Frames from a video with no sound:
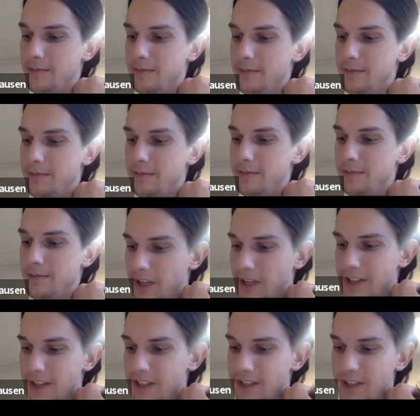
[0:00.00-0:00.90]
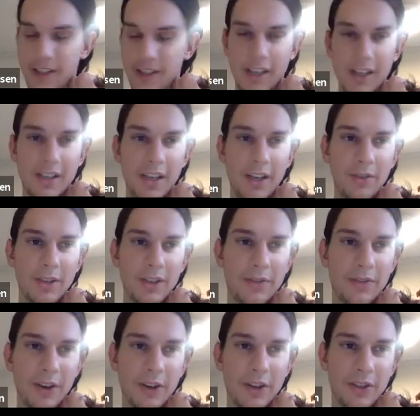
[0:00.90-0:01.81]
you write this as
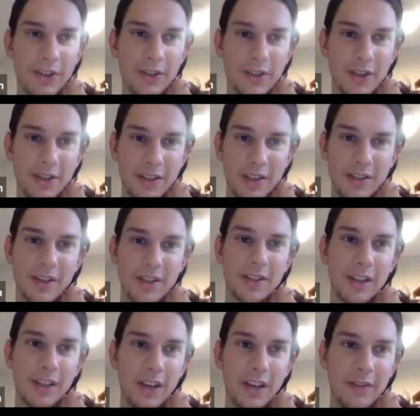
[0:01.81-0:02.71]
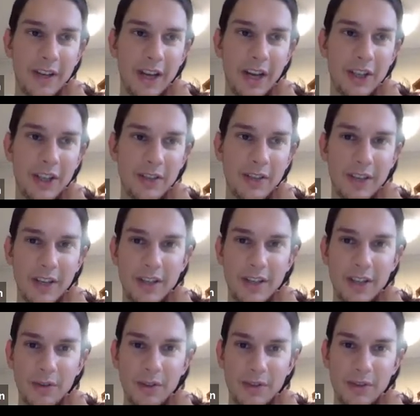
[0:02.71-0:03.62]
continuous functions on the solidification of
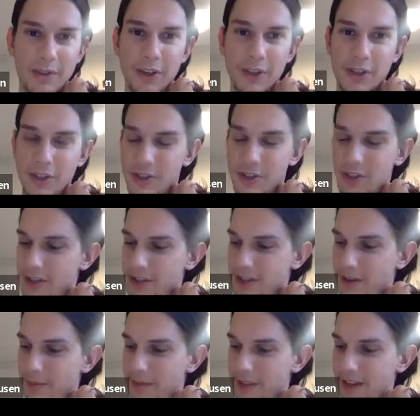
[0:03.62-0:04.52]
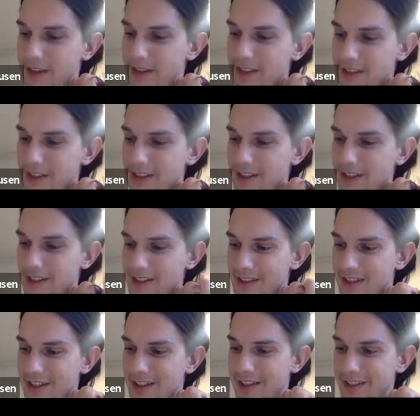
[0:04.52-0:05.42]
continuous functions on something,
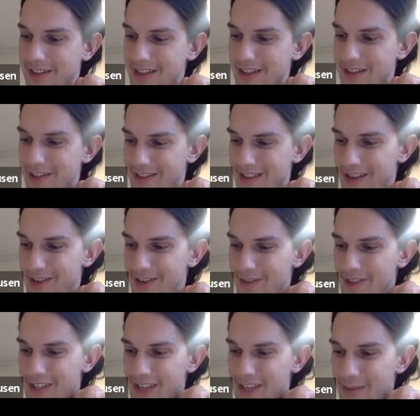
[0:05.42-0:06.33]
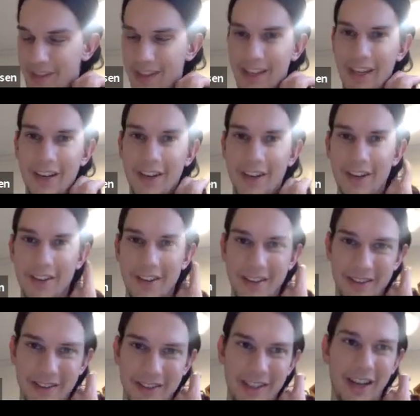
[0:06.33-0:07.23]
then and do the same thing here,
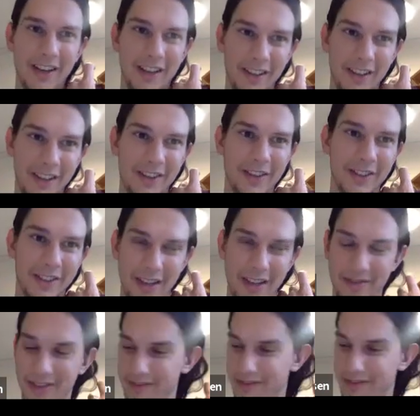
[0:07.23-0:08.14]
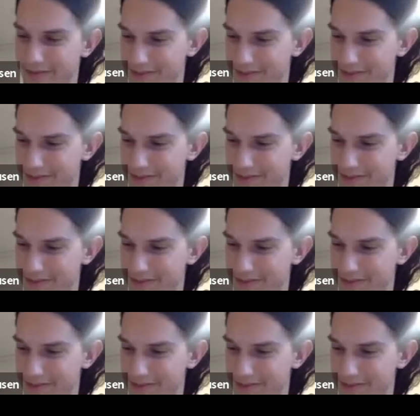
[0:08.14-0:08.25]
then calculate on the level of,